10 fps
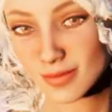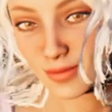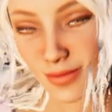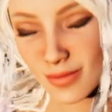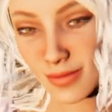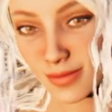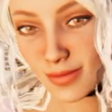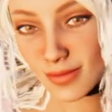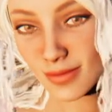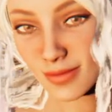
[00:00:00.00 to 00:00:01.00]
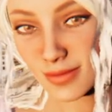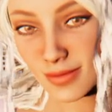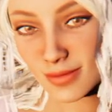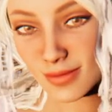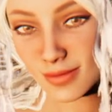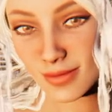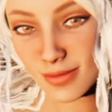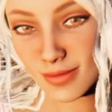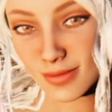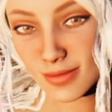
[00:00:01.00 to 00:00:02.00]

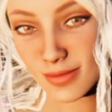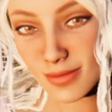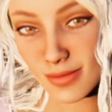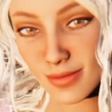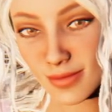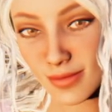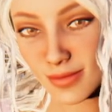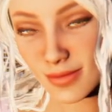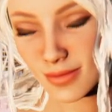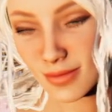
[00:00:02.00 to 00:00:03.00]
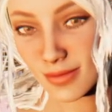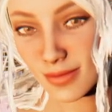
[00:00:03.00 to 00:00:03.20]
The person shown says nothing.